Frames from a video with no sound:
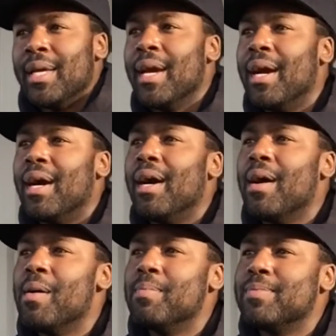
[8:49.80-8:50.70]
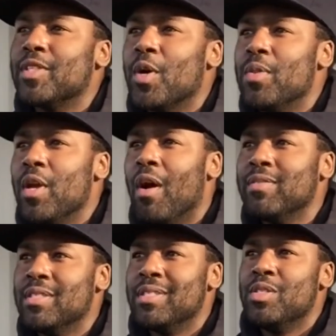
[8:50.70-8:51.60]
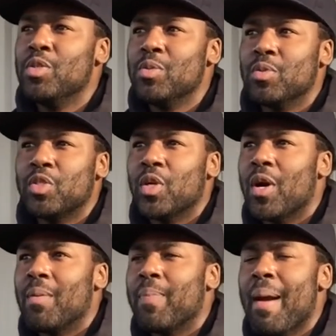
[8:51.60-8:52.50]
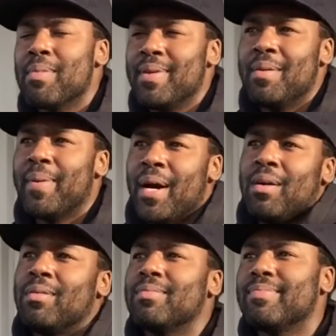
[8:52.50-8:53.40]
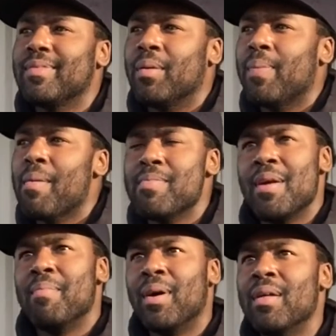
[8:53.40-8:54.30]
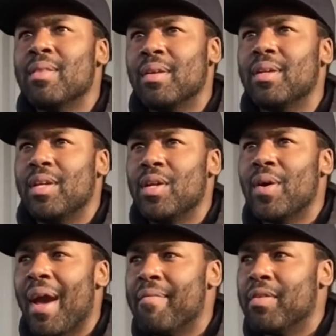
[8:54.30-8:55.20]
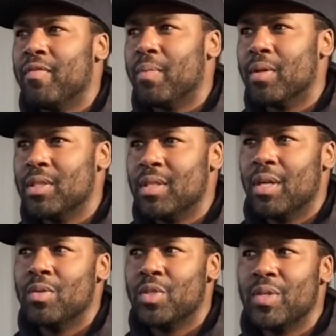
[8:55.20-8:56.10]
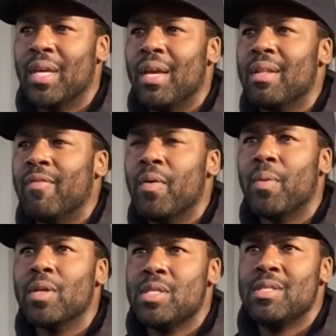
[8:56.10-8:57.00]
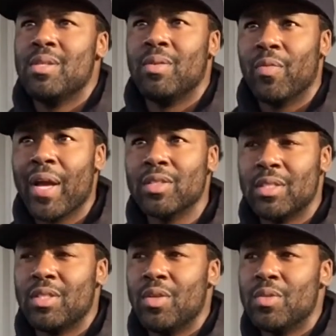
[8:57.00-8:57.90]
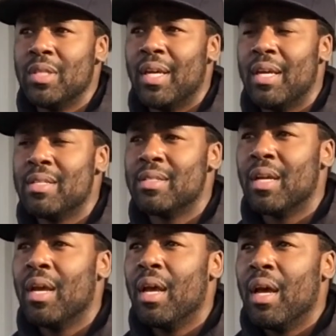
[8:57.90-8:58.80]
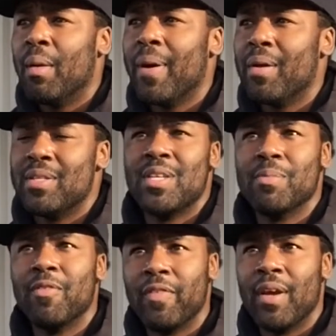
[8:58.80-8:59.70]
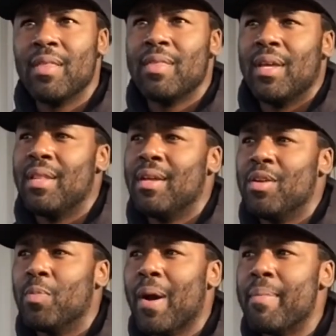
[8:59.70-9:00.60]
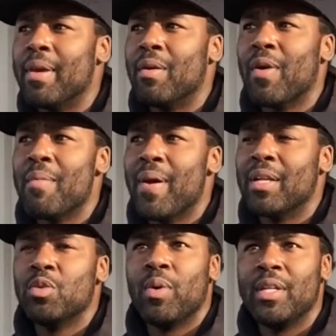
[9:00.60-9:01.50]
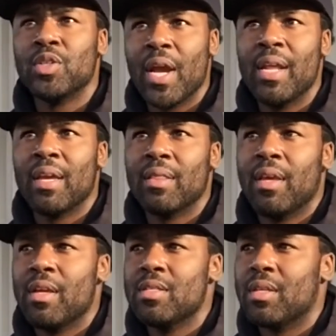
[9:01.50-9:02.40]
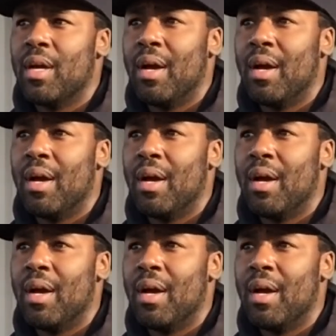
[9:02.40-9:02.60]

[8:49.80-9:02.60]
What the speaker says: Yeah. So the off-season usually will start probably a month after the football season goes. So again, the regular season usually ends about December 5th, and then you'll probably get right back to weight training and things.